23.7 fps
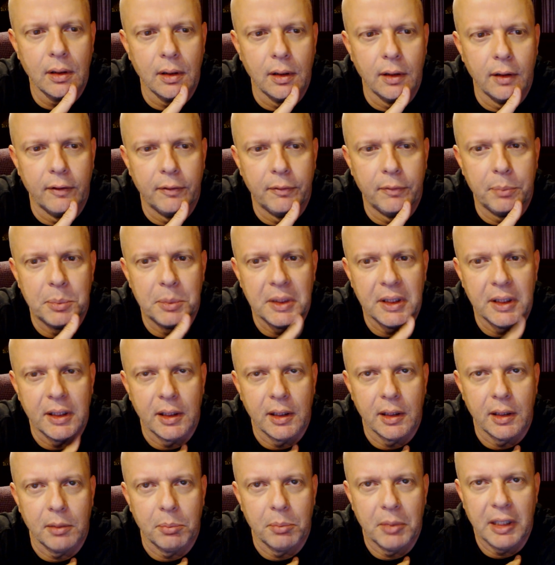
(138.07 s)
of
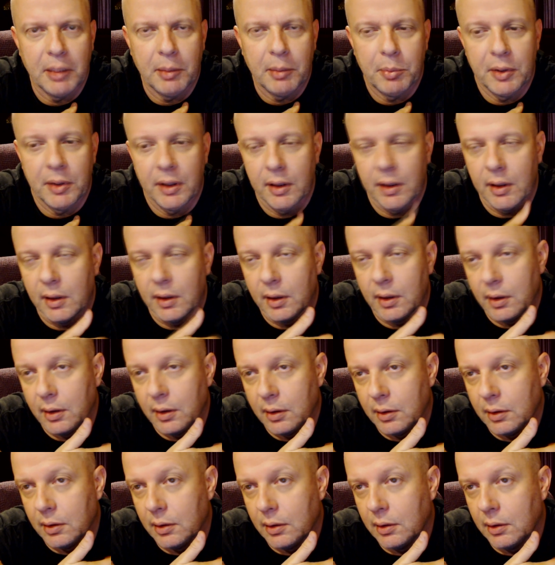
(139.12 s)
being
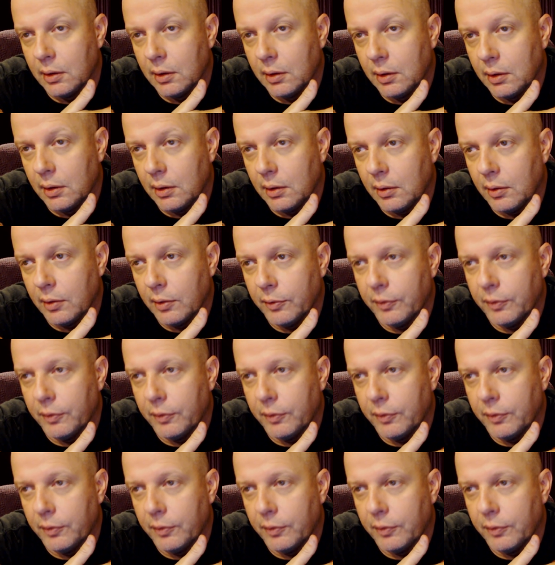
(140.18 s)
maybe